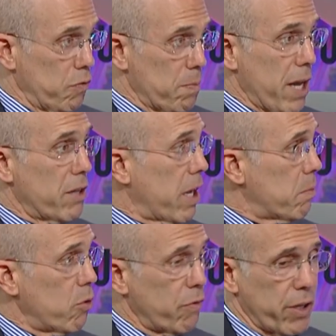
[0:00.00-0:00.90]
you've made
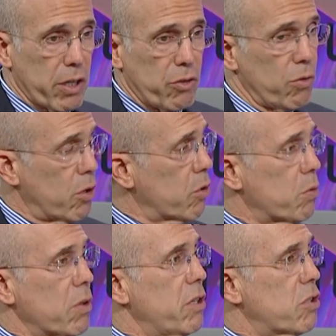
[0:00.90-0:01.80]
that movie and you go to
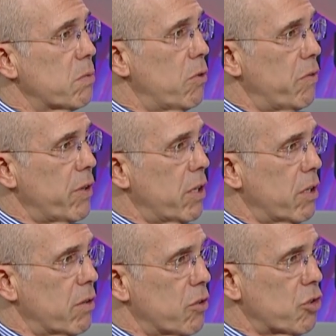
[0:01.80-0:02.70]
release a movie
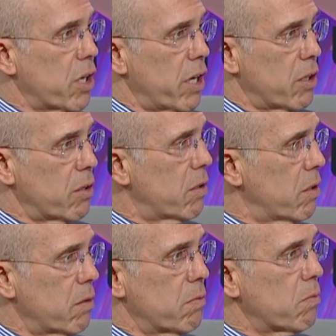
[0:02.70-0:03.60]
here in China,
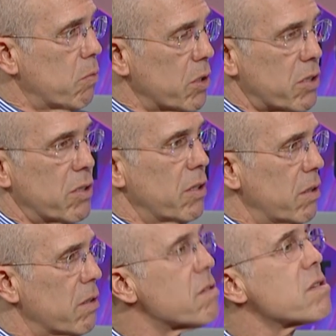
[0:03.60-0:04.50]
the, what's
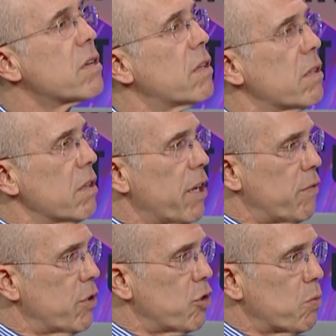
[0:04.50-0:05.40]
the
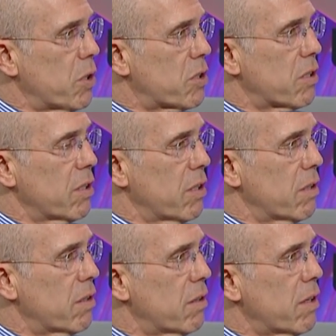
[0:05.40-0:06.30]
leverage? What's
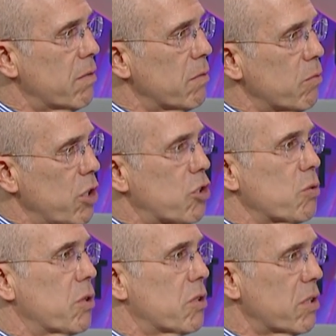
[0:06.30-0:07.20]
the
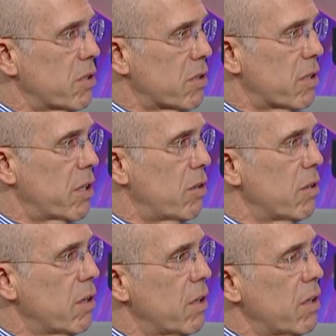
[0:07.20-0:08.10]
resources that,
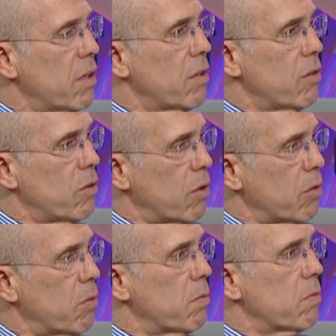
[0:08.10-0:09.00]
you
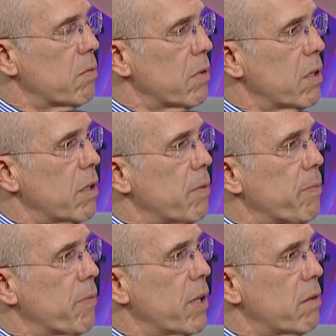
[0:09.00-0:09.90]
know,
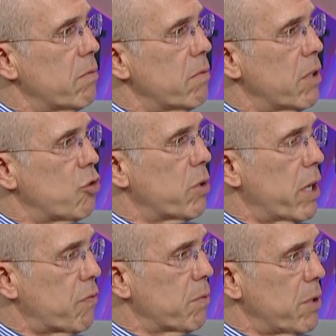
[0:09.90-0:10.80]
um, that, that you
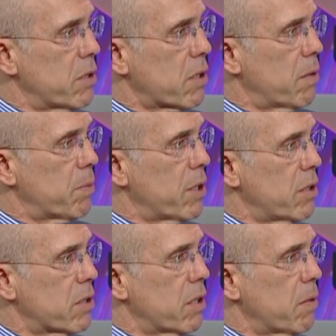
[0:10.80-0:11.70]
get from these
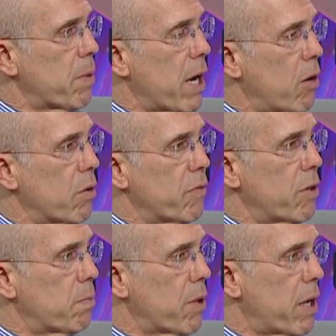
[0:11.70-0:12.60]
companies and the power of
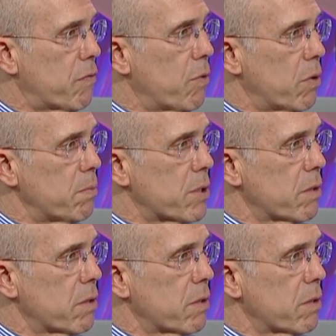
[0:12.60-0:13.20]
their platforms?